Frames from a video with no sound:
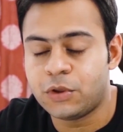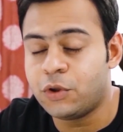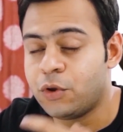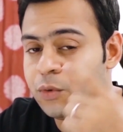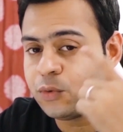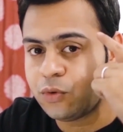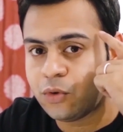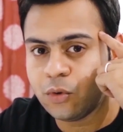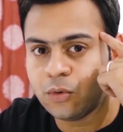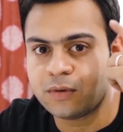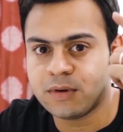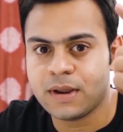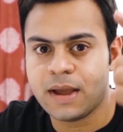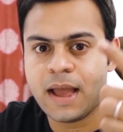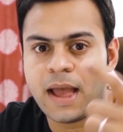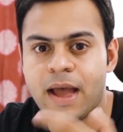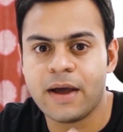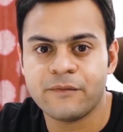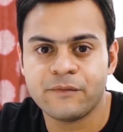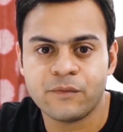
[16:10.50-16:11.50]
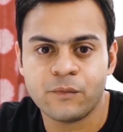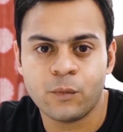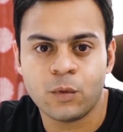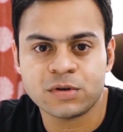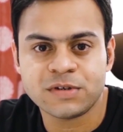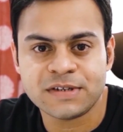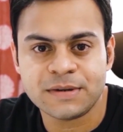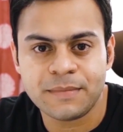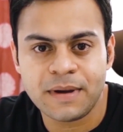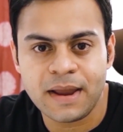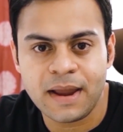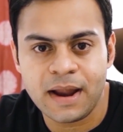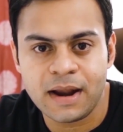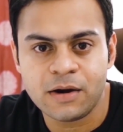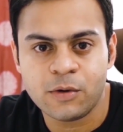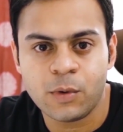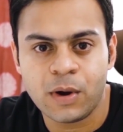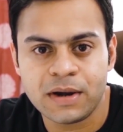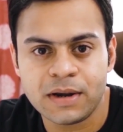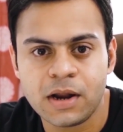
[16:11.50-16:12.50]
you don't have what's in my
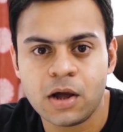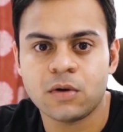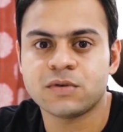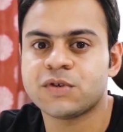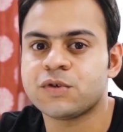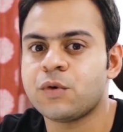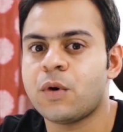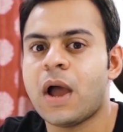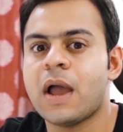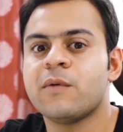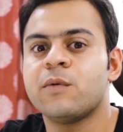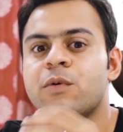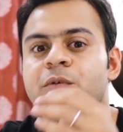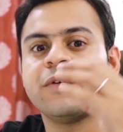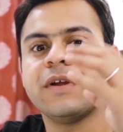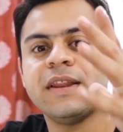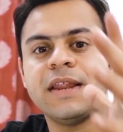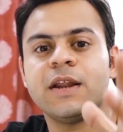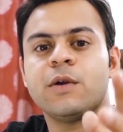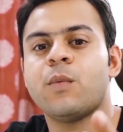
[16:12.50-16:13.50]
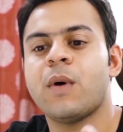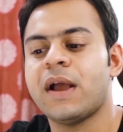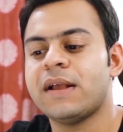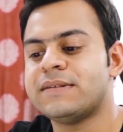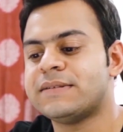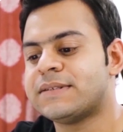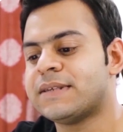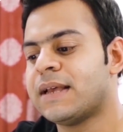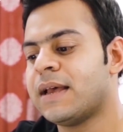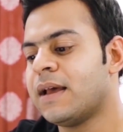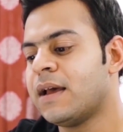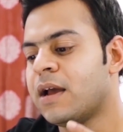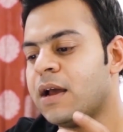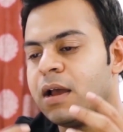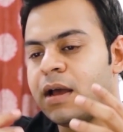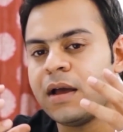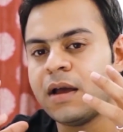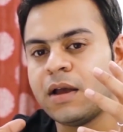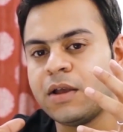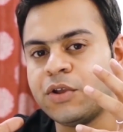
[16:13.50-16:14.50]
head right now. So I would really advise
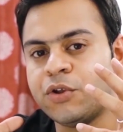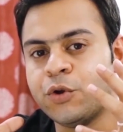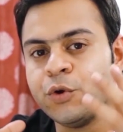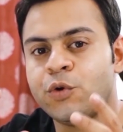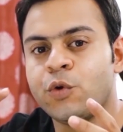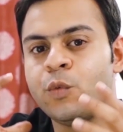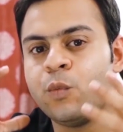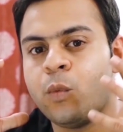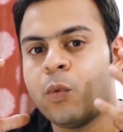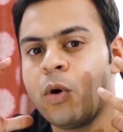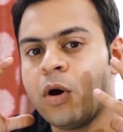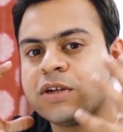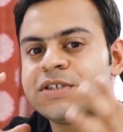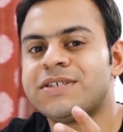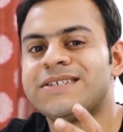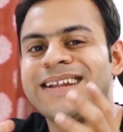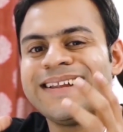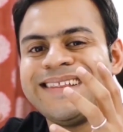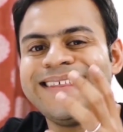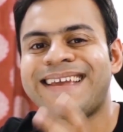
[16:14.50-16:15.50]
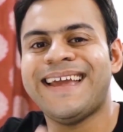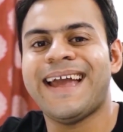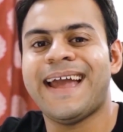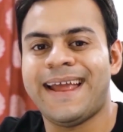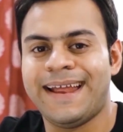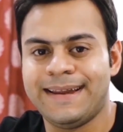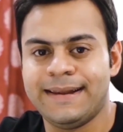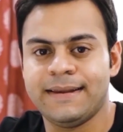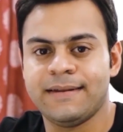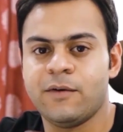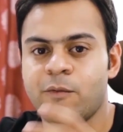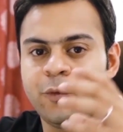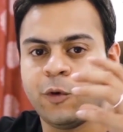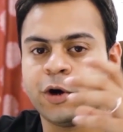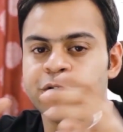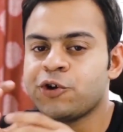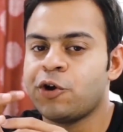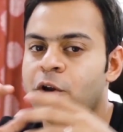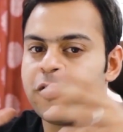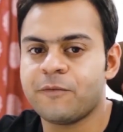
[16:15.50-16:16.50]
you to watch till the end,
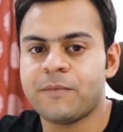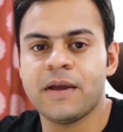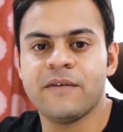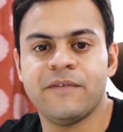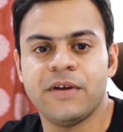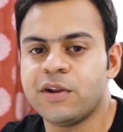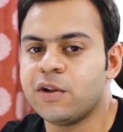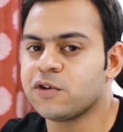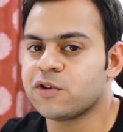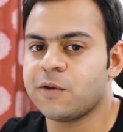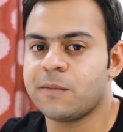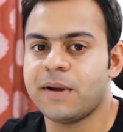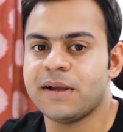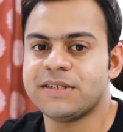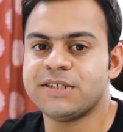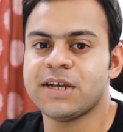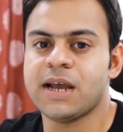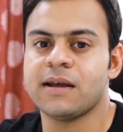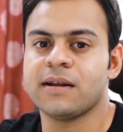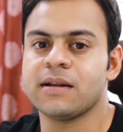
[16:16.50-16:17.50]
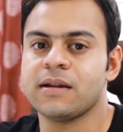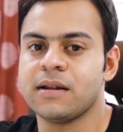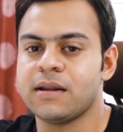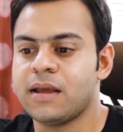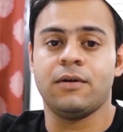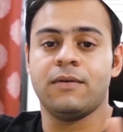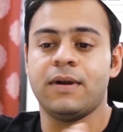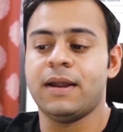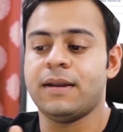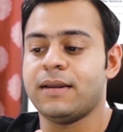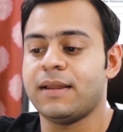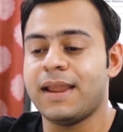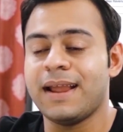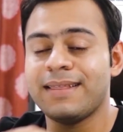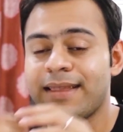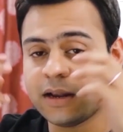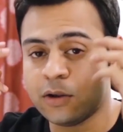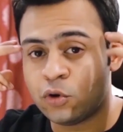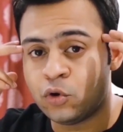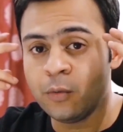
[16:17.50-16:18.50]
watch all of my videos on my channel, alright?
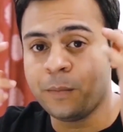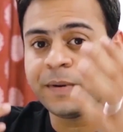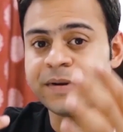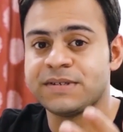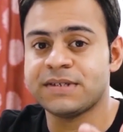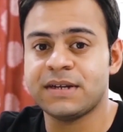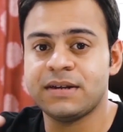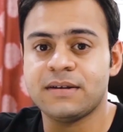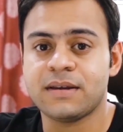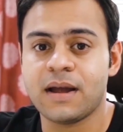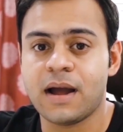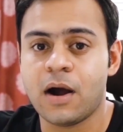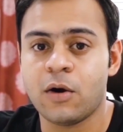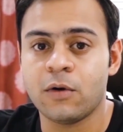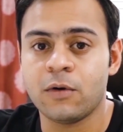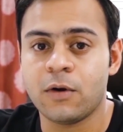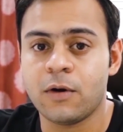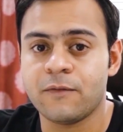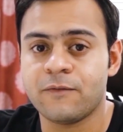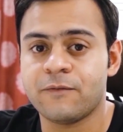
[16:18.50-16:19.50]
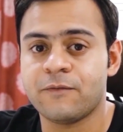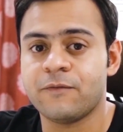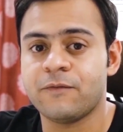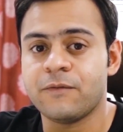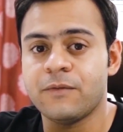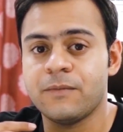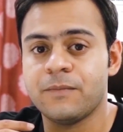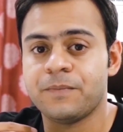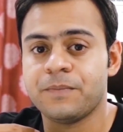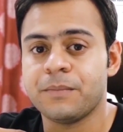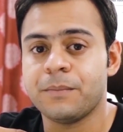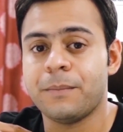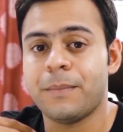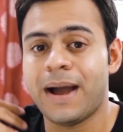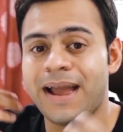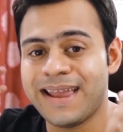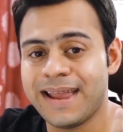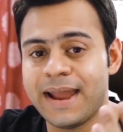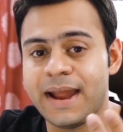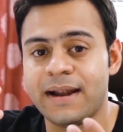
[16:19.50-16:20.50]
Get that 2% out of
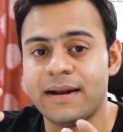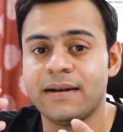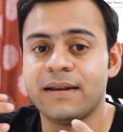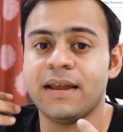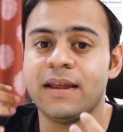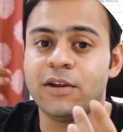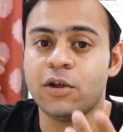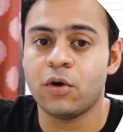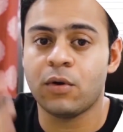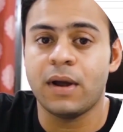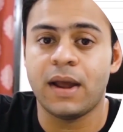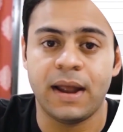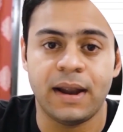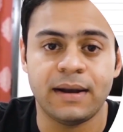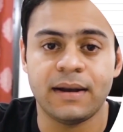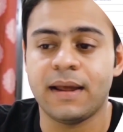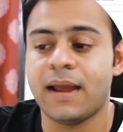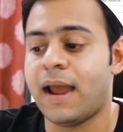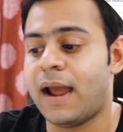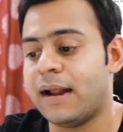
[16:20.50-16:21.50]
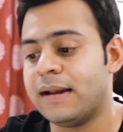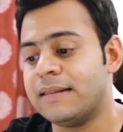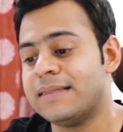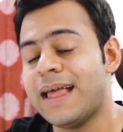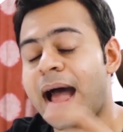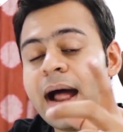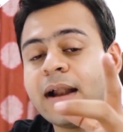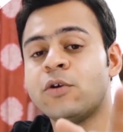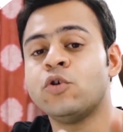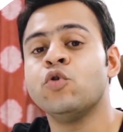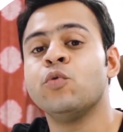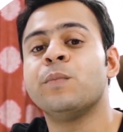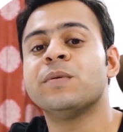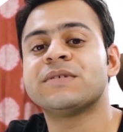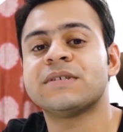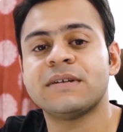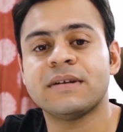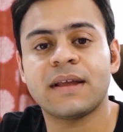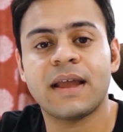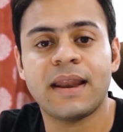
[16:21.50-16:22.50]
my head in your head, and that
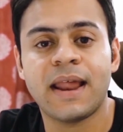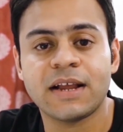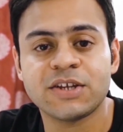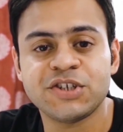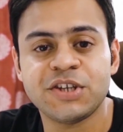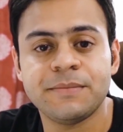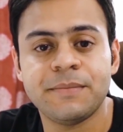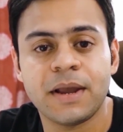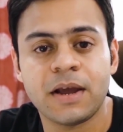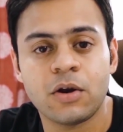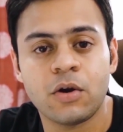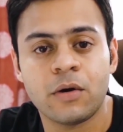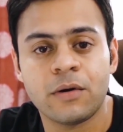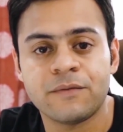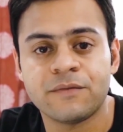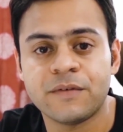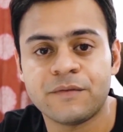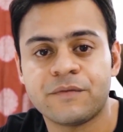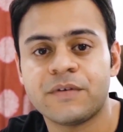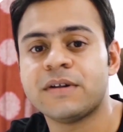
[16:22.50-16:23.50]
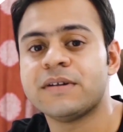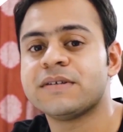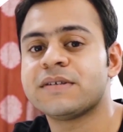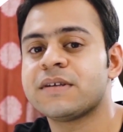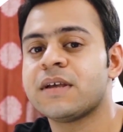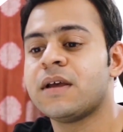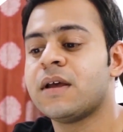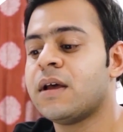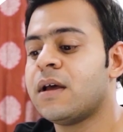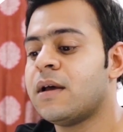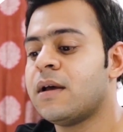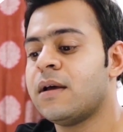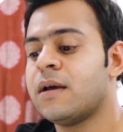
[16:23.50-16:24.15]
2% can actually make a lot of difference